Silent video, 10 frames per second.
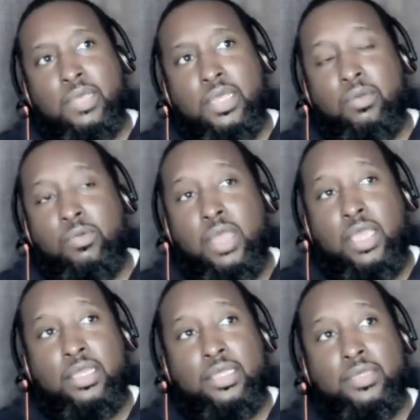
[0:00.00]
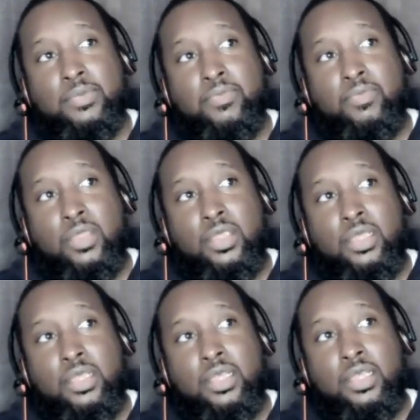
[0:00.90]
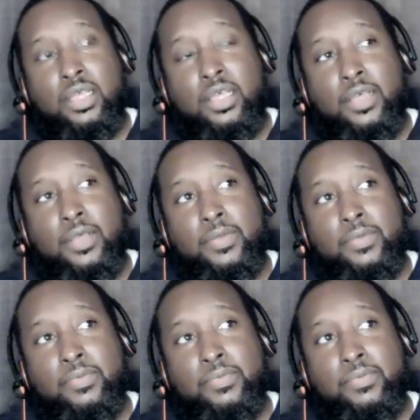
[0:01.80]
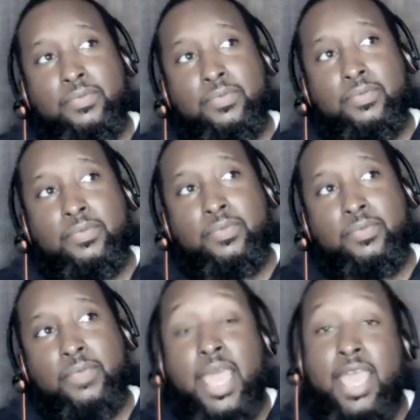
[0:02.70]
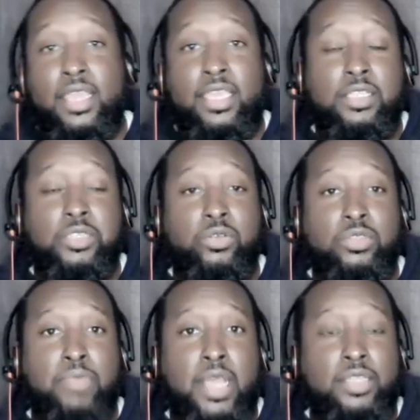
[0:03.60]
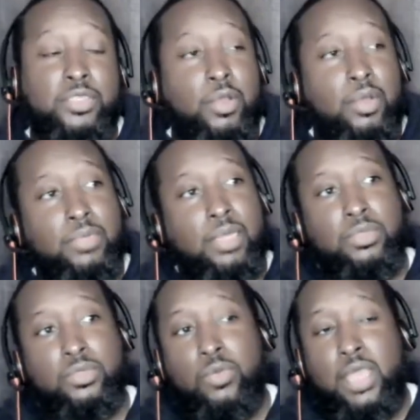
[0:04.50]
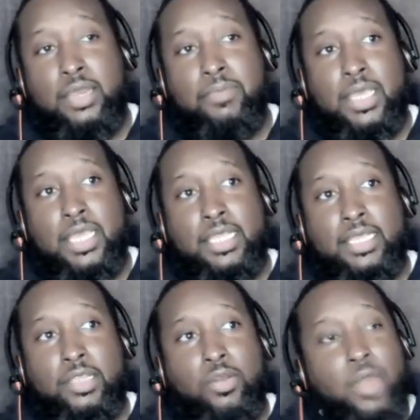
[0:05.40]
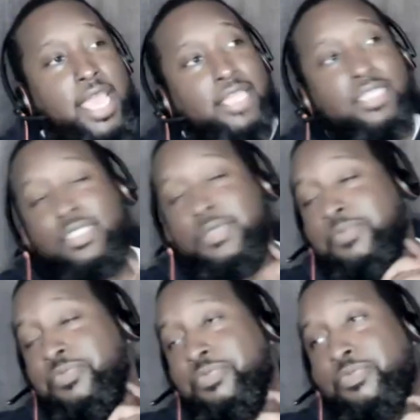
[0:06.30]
Man, I'm waiting. Uh, and I had a key to her spot, so I'm I'm just waiting, man. Crashed,